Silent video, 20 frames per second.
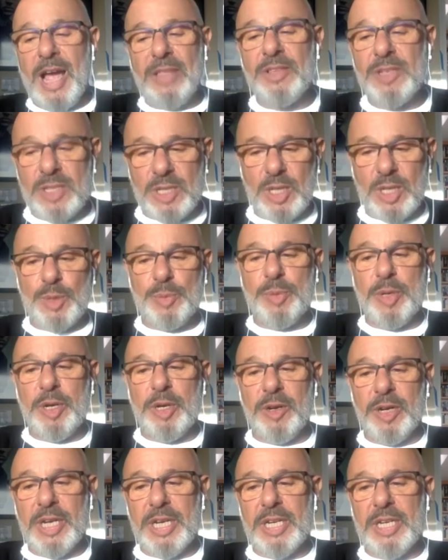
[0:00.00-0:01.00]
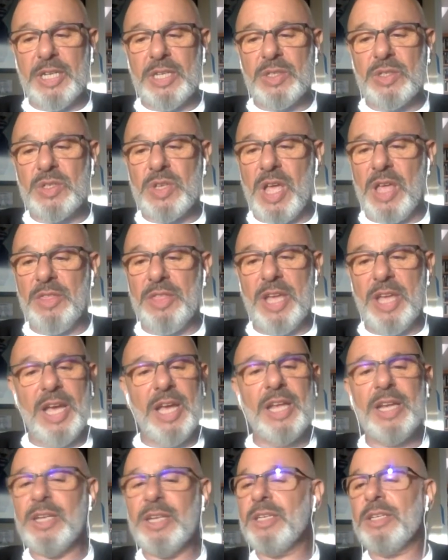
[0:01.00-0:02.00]
this experience, and
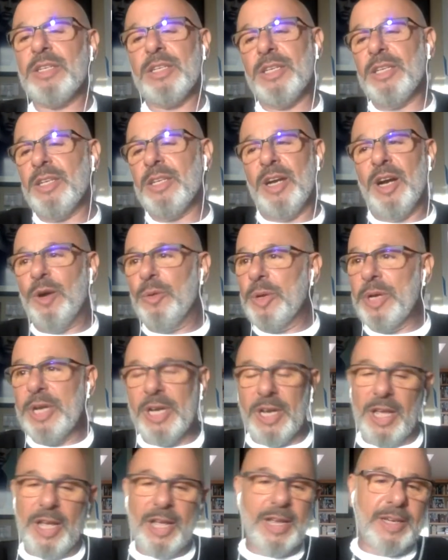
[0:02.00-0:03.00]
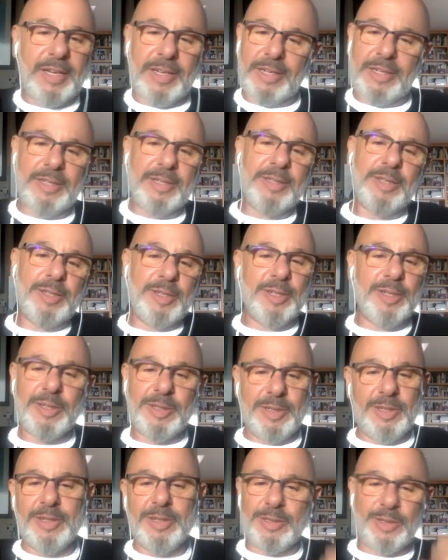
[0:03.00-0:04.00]
then we didn't like
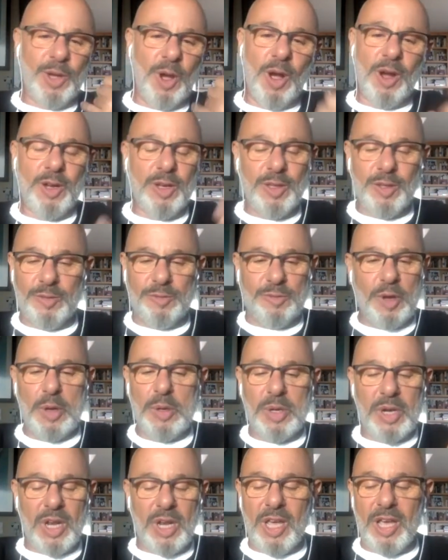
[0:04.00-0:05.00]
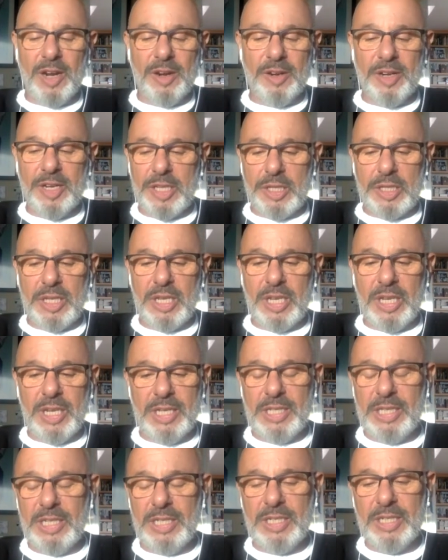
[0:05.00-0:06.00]
talk on the phone a lot or anything.
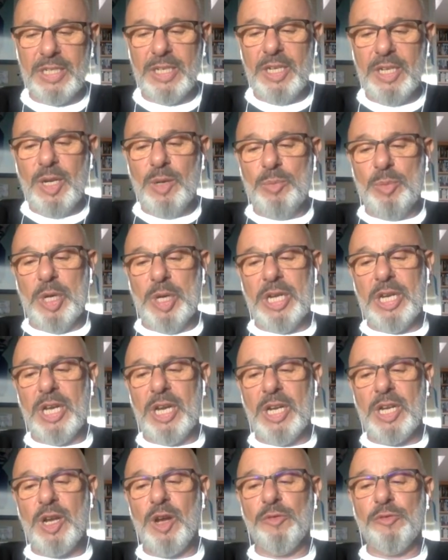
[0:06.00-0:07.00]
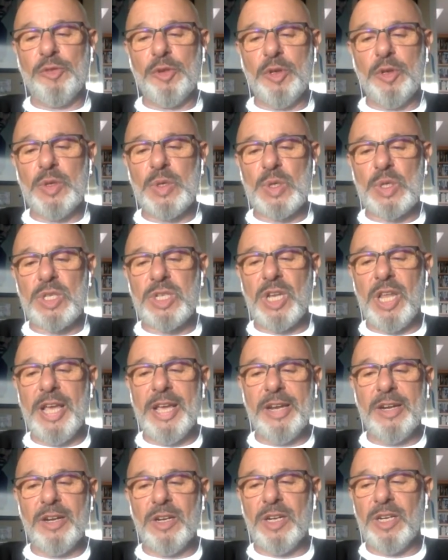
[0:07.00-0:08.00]
And then, but a few years
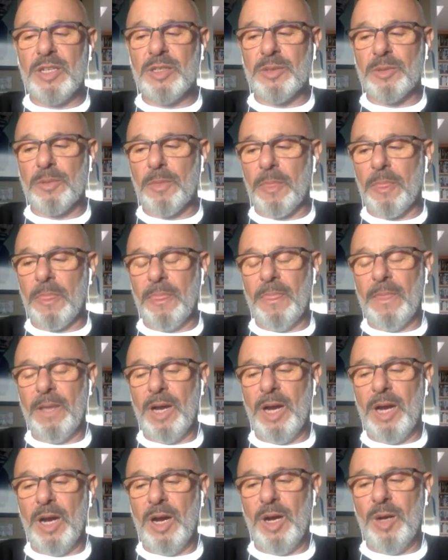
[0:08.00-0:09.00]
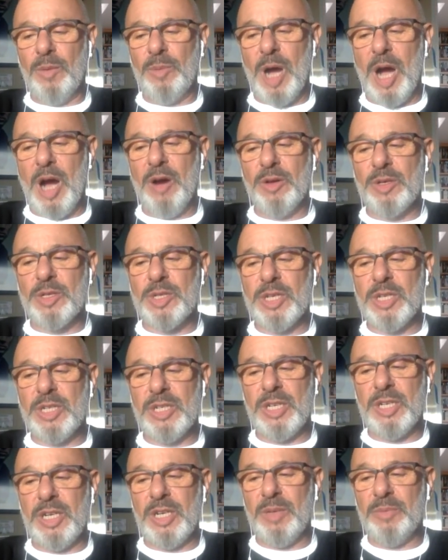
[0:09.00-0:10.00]
later, I was in
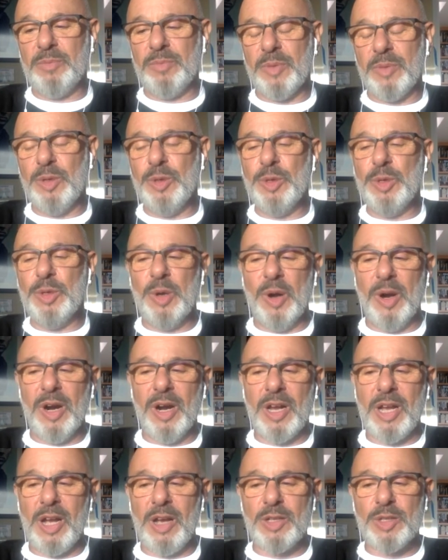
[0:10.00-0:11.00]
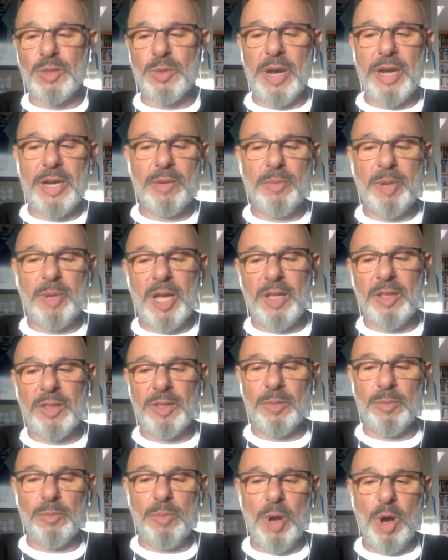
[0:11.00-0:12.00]
New York. I was writing about
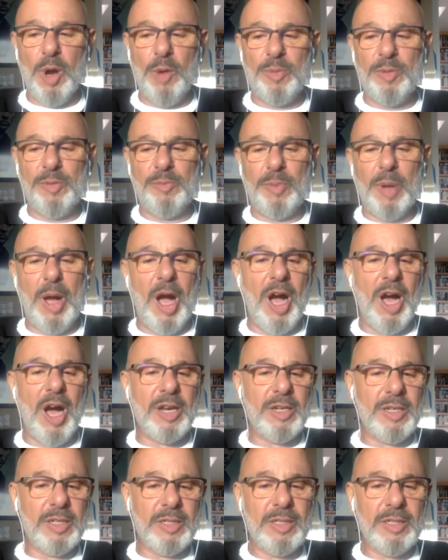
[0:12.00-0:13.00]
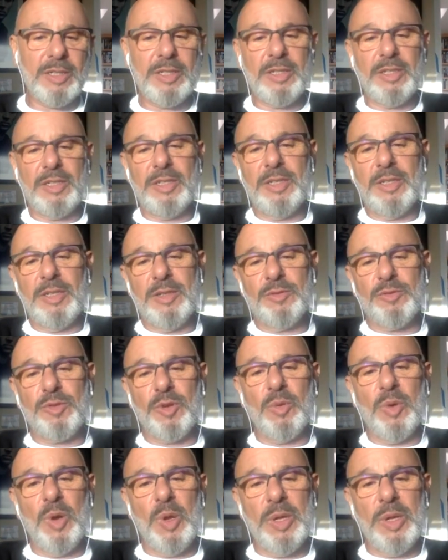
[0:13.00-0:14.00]
the Pope of Pot for
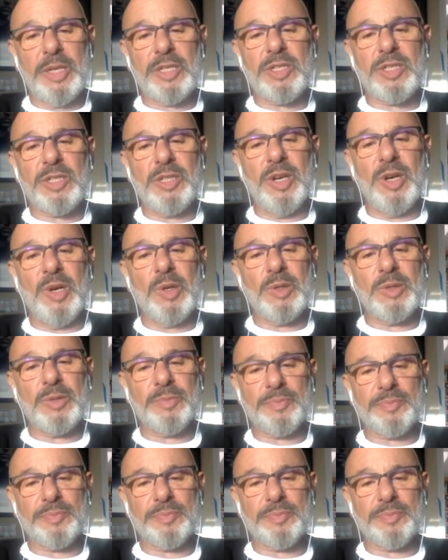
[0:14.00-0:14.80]
Rolling Stone.